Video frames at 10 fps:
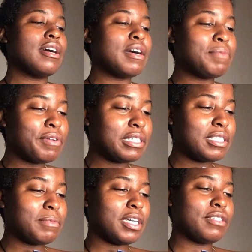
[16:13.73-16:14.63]
Uploading
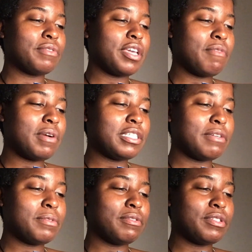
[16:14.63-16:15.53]
subtitles with keywords
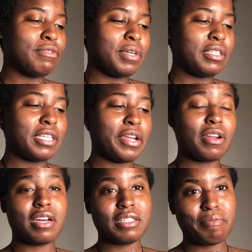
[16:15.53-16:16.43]
helps YouTube understand
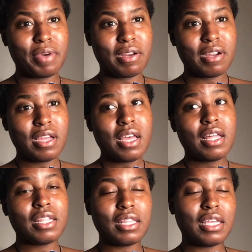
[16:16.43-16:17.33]
your content better.
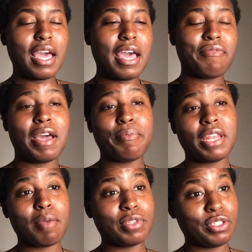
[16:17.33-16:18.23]
Lately, I have not
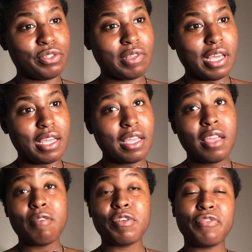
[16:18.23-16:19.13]
been able to do that.
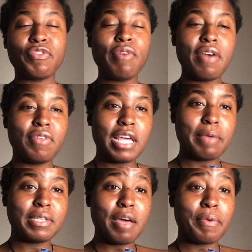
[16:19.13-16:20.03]
But if you have a
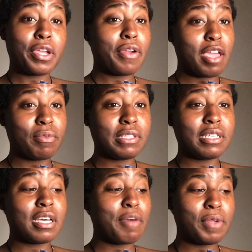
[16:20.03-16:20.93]
laptop and you're able
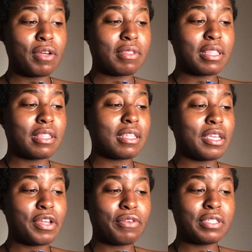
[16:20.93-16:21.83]
to upload,
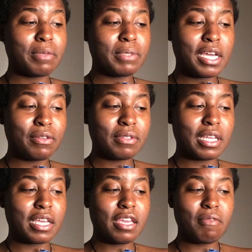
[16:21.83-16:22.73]
subtitles
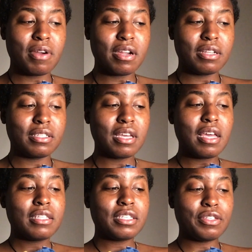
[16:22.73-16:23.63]
and keywords
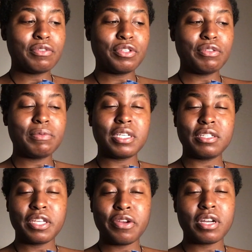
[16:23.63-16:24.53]
to YouTube to
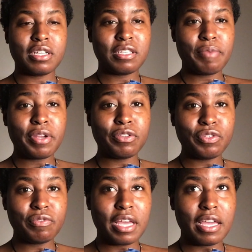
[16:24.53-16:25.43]
understand your content better,
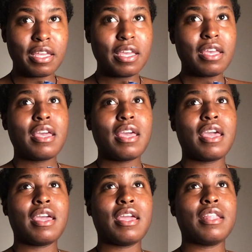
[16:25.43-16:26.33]
do that.
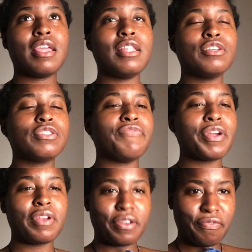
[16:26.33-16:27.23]
And it looks
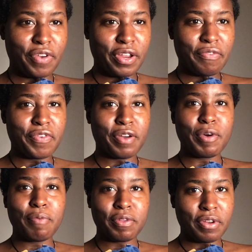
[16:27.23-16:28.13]
very different from
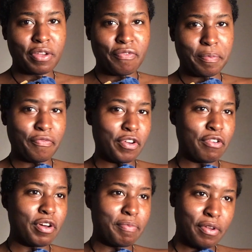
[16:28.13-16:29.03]
uploading it from a
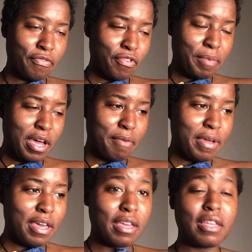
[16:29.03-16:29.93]
phone, uploading from an
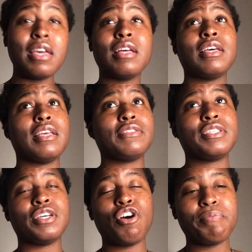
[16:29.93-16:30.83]
iPad,
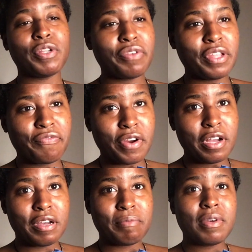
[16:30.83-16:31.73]
to uploading
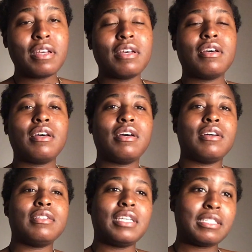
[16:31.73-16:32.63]
from
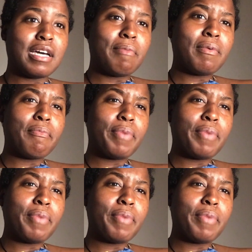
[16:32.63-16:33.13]
a desktop.